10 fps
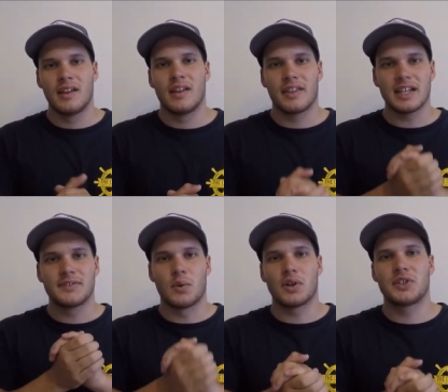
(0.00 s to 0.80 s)
Thanks for
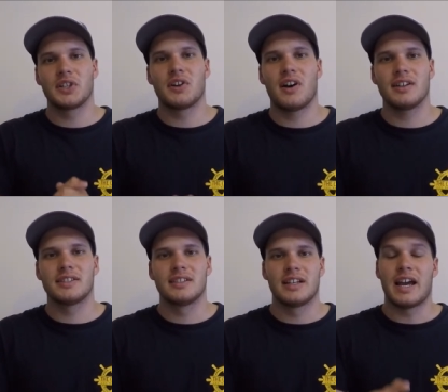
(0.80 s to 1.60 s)
watching, guys,
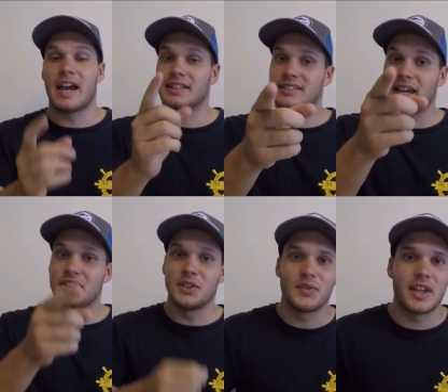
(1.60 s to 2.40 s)
and stay tuned for